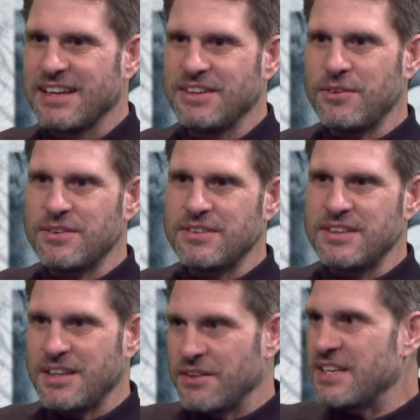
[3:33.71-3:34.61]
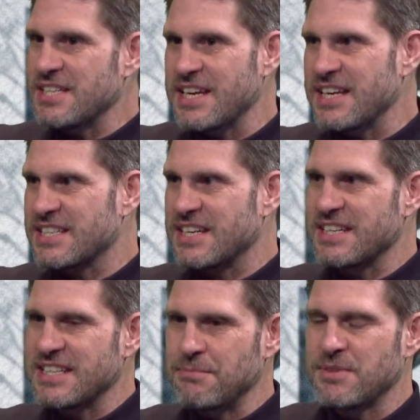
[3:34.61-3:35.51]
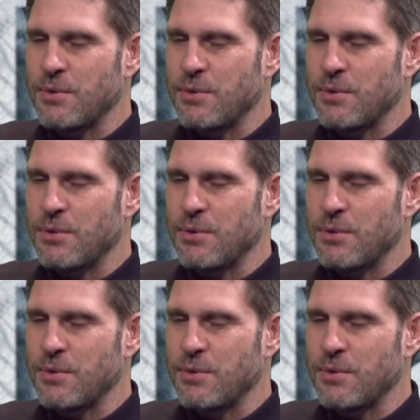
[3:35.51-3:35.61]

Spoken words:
Not, you know, this season it's ebbed